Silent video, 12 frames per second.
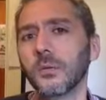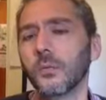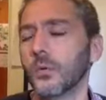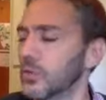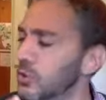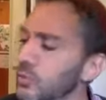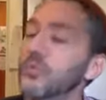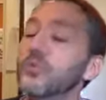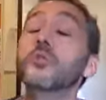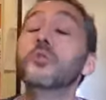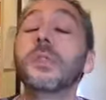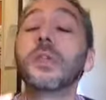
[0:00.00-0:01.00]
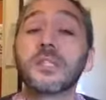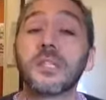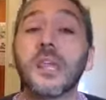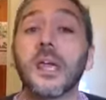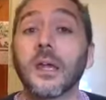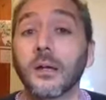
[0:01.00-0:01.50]
Would you do this
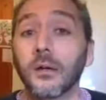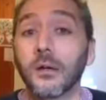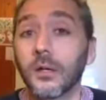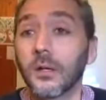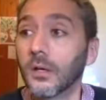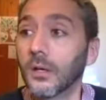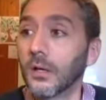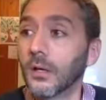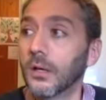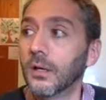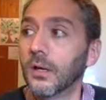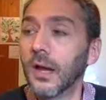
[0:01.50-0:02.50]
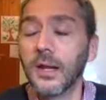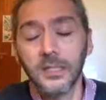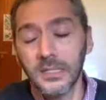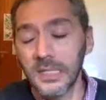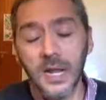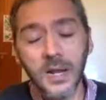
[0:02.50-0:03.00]
thing? And
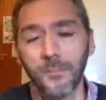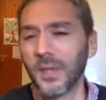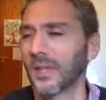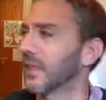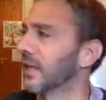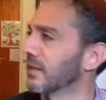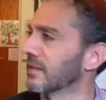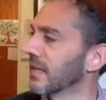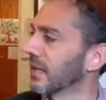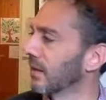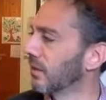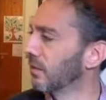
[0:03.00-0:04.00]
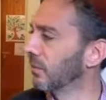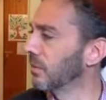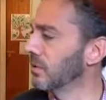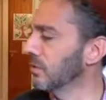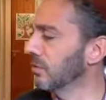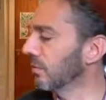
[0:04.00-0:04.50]
it's not a big thing. It's like,
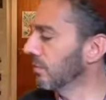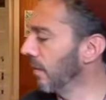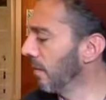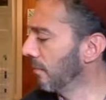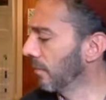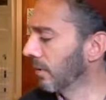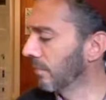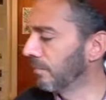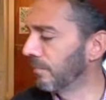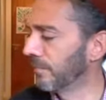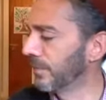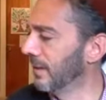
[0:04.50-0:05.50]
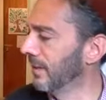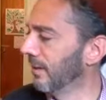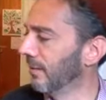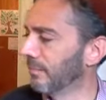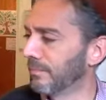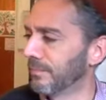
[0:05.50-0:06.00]
would you remember to, you
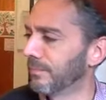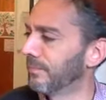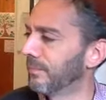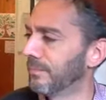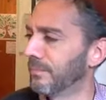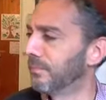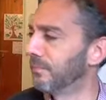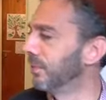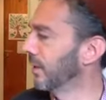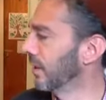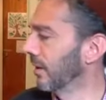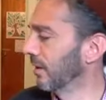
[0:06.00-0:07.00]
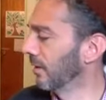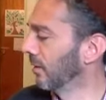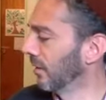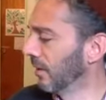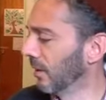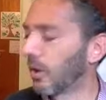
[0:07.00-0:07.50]
know, put
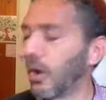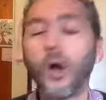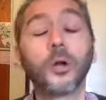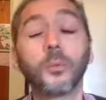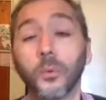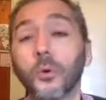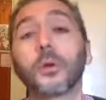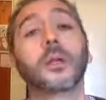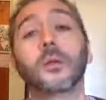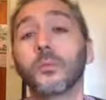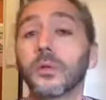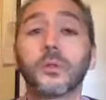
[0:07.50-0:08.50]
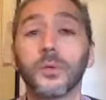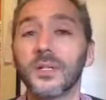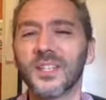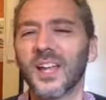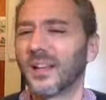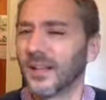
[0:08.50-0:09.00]
the cardboard in with the
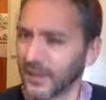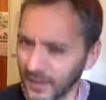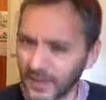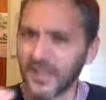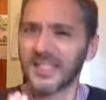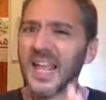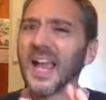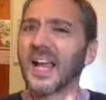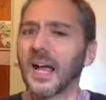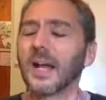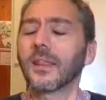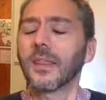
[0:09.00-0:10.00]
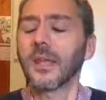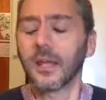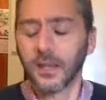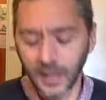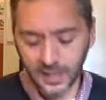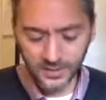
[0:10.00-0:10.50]
recycling? Like, it's that kind of
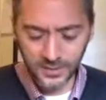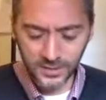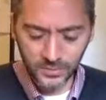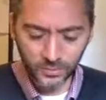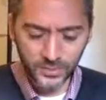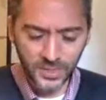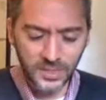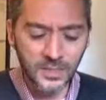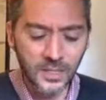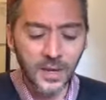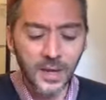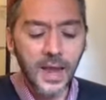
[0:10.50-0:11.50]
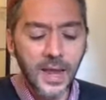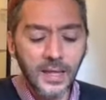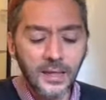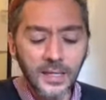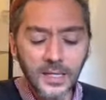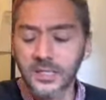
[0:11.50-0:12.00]
thing. And God just says,
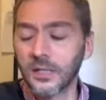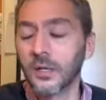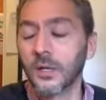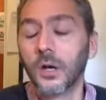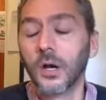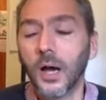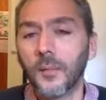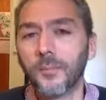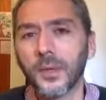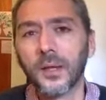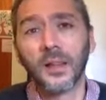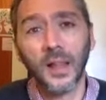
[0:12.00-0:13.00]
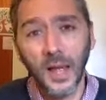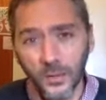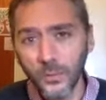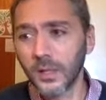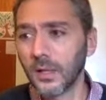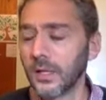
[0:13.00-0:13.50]
hey, listen,
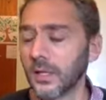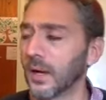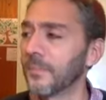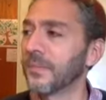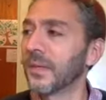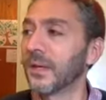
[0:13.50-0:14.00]
glad we cleaned up.